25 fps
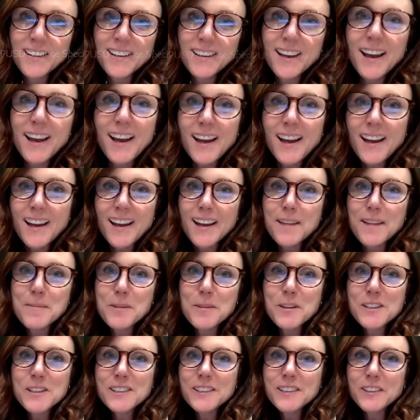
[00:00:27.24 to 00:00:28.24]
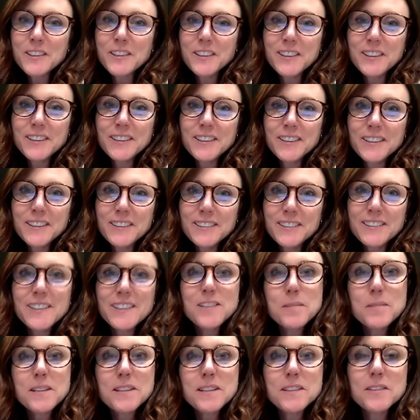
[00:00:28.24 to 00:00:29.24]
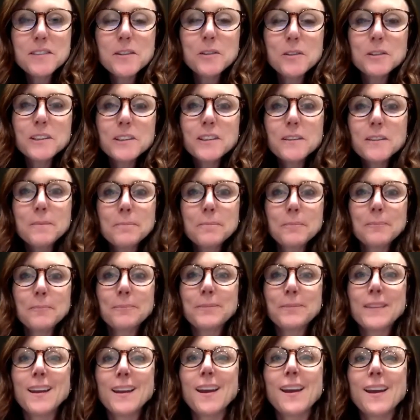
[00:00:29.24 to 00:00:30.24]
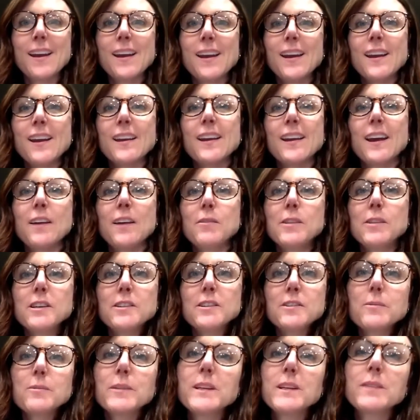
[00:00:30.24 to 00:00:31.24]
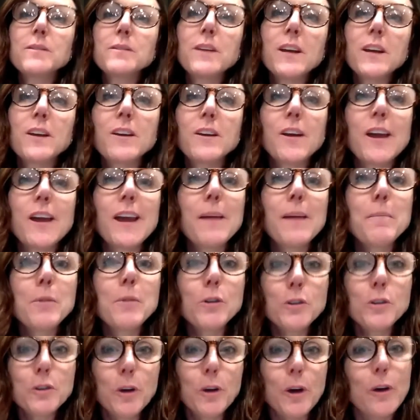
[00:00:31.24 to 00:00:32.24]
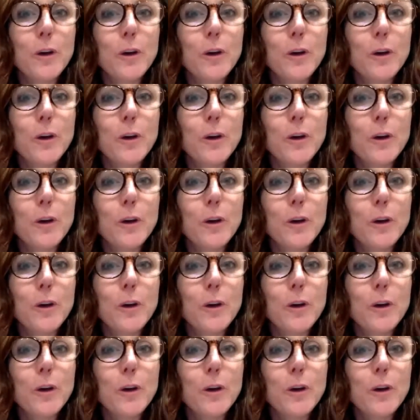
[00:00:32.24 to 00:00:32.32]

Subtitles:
Hi, boys and girls. It's Mrs. Holder, and I wanted to read a book